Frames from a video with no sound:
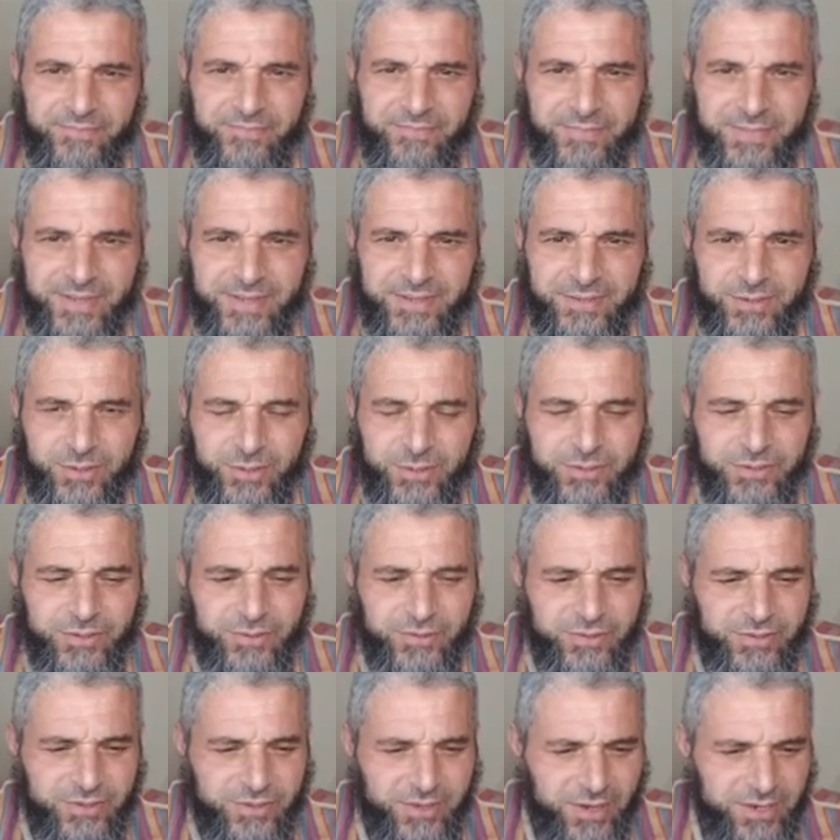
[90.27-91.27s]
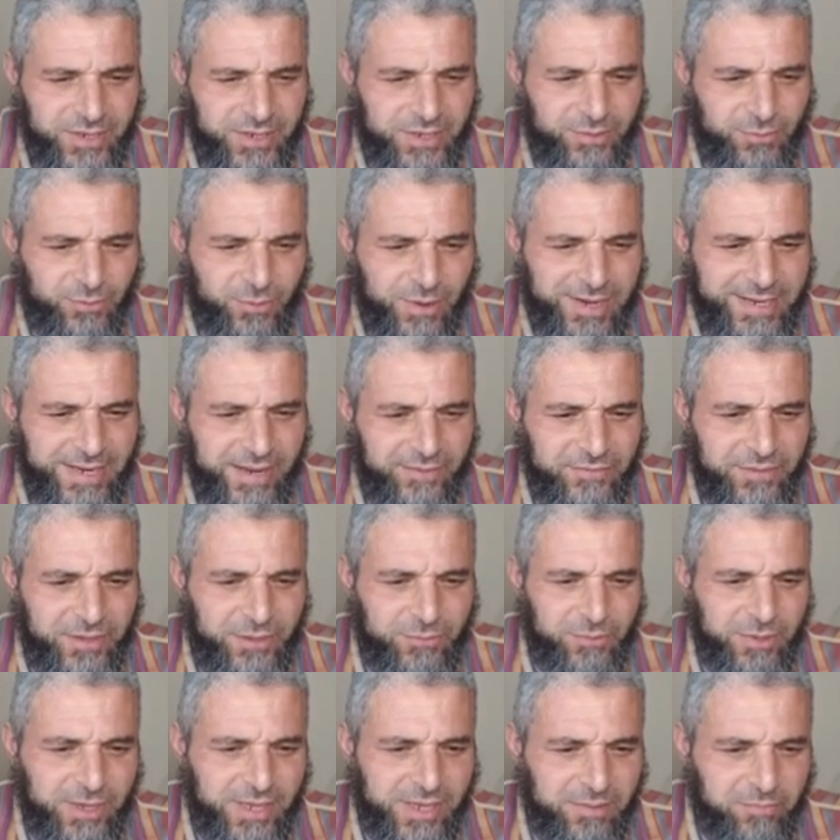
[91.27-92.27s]
This also started right after
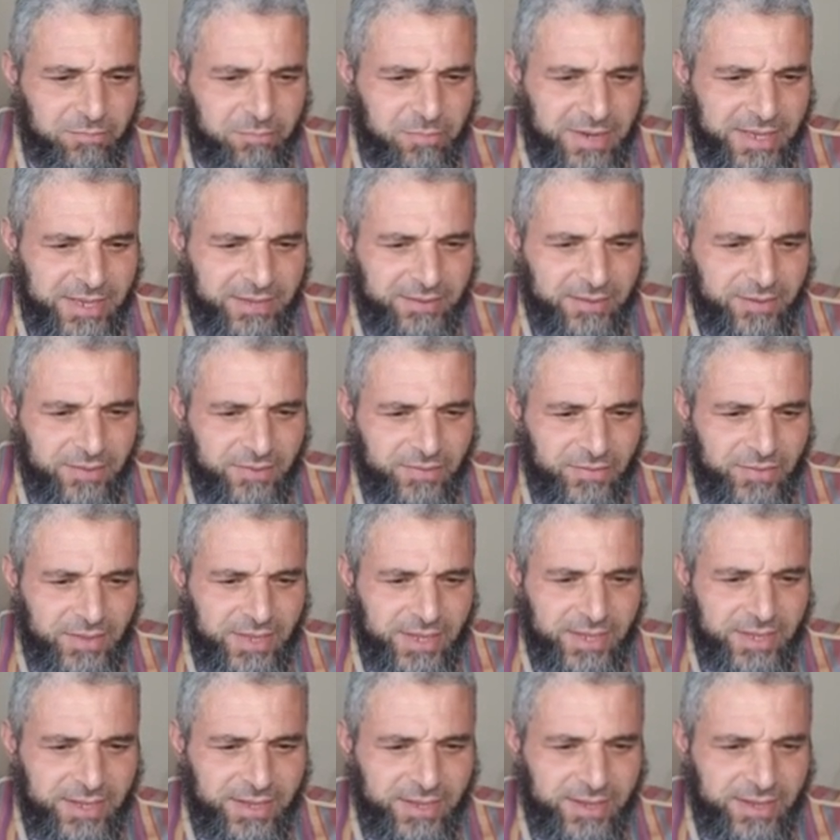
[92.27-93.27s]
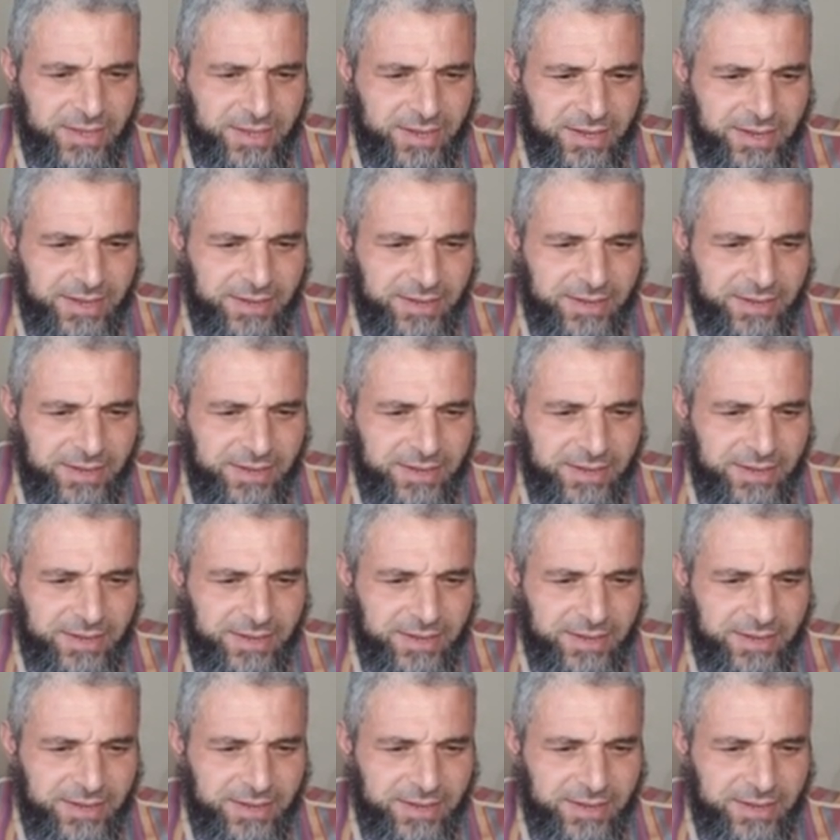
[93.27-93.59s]
we completed the